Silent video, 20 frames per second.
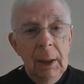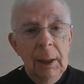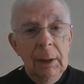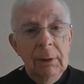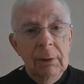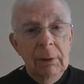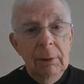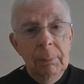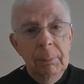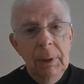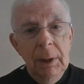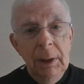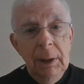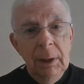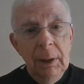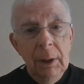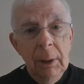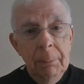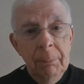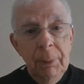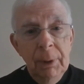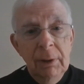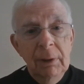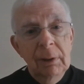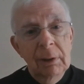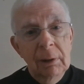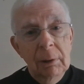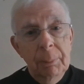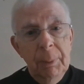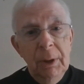in, in
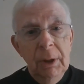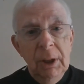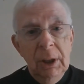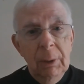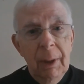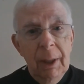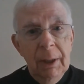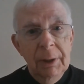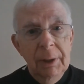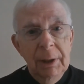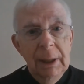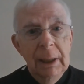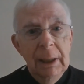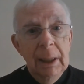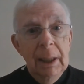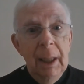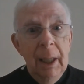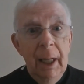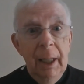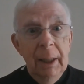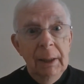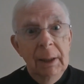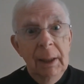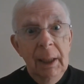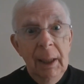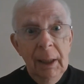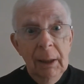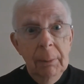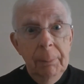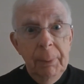numbers, spirituality, and in
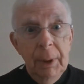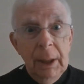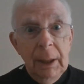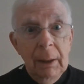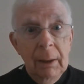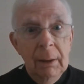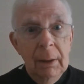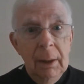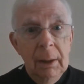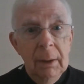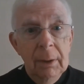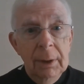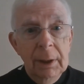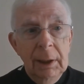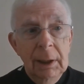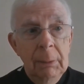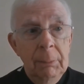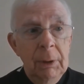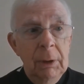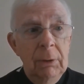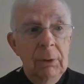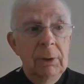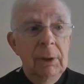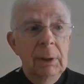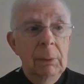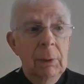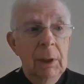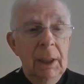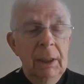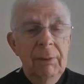helping the
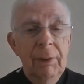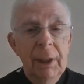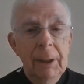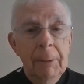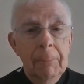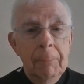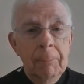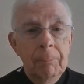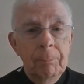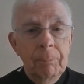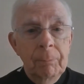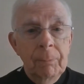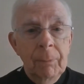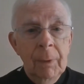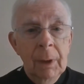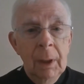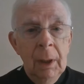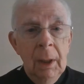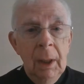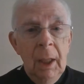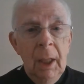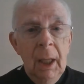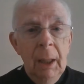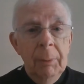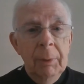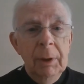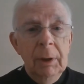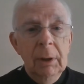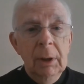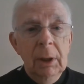community we live in.
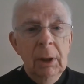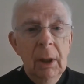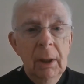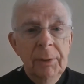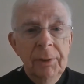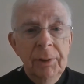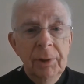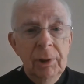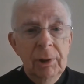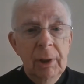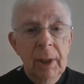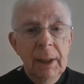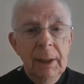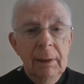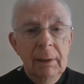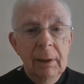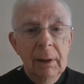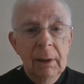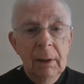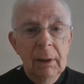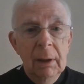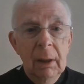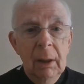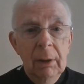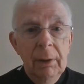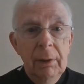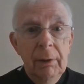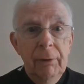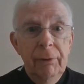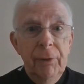We're going to concentrate
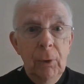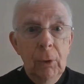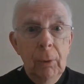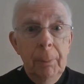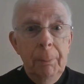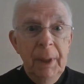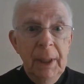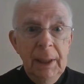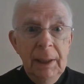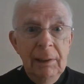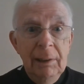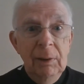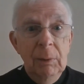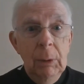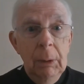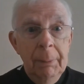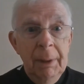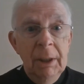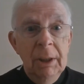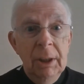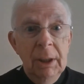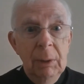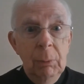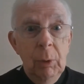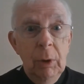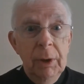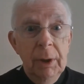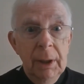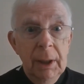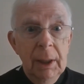on the four P's that we mentioned in
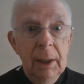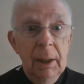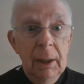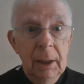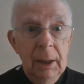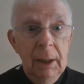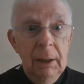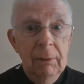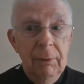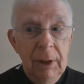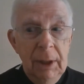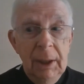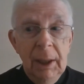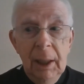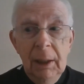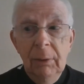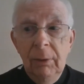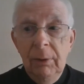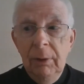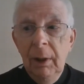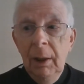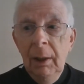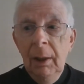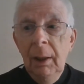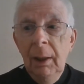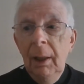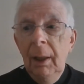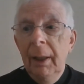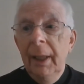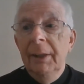one of the earlier videos.
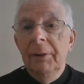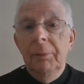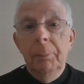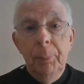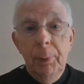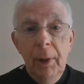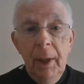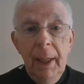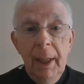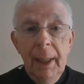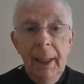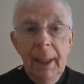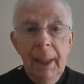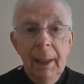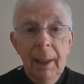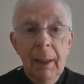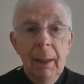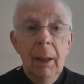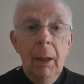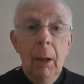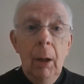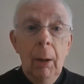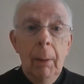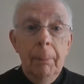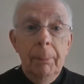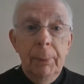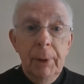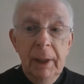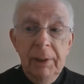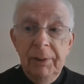That's prayer,
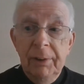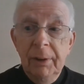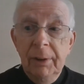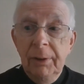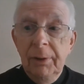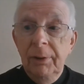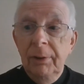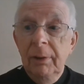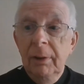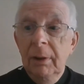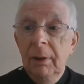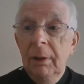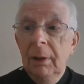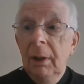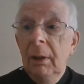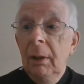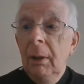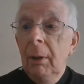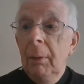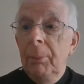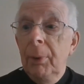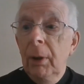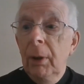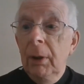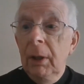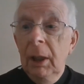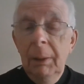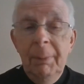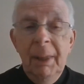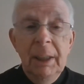presence,
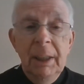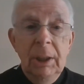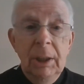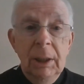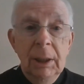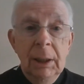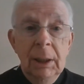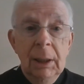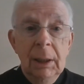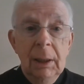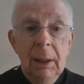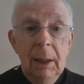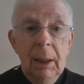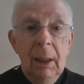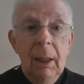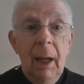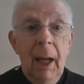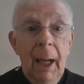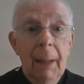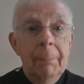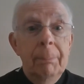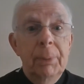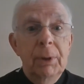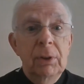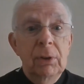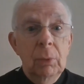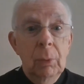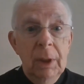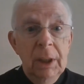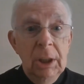proclamation and
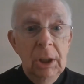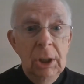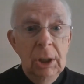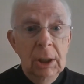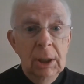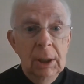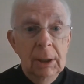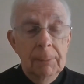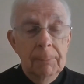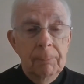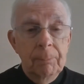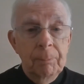persuasion.